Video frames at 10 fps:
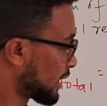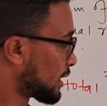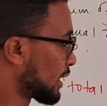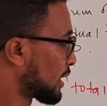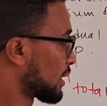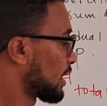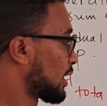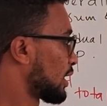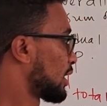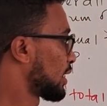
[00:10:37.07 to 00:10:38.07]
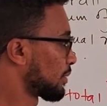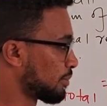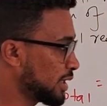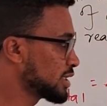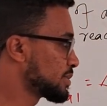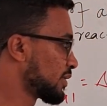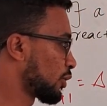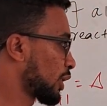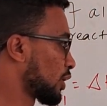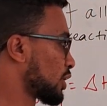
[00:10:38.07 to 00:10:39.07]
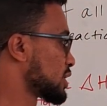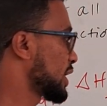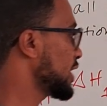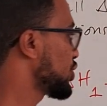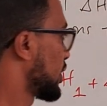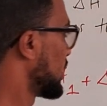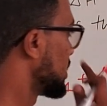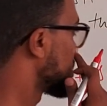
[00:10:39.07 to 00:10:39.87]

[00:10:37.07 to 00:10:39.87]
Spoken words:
in minutes before in our discussion.